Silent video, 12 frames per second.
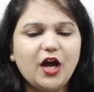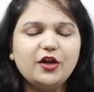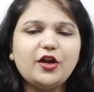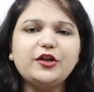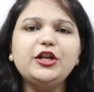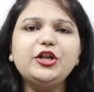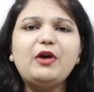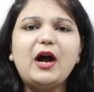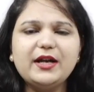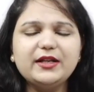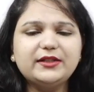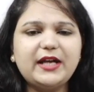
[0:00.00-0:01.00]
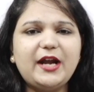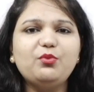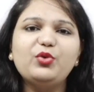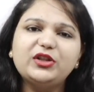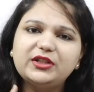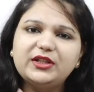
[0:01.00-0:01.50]
Now you need to
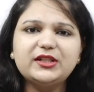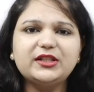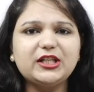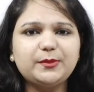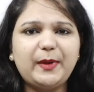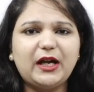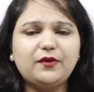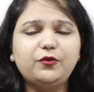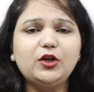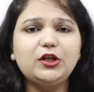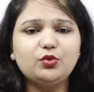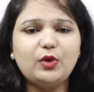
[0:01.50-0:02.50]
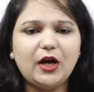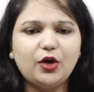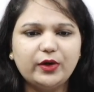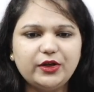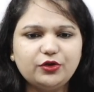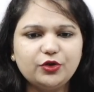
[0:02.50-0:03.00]
understand with disrespectful you are
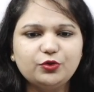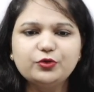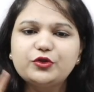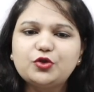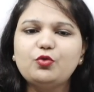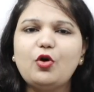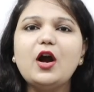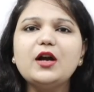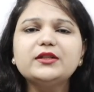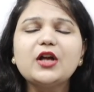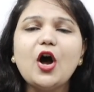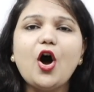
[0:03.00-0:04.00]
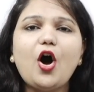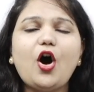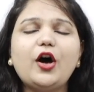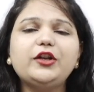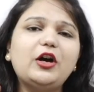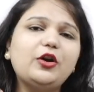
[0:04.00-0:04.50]
going to use towards
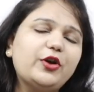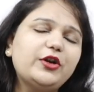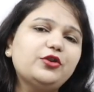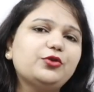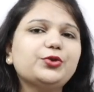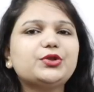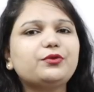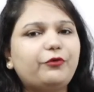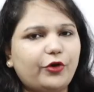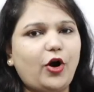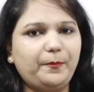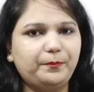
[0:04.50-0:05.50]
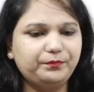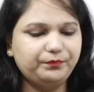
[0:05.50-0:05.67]
or you are going to use from.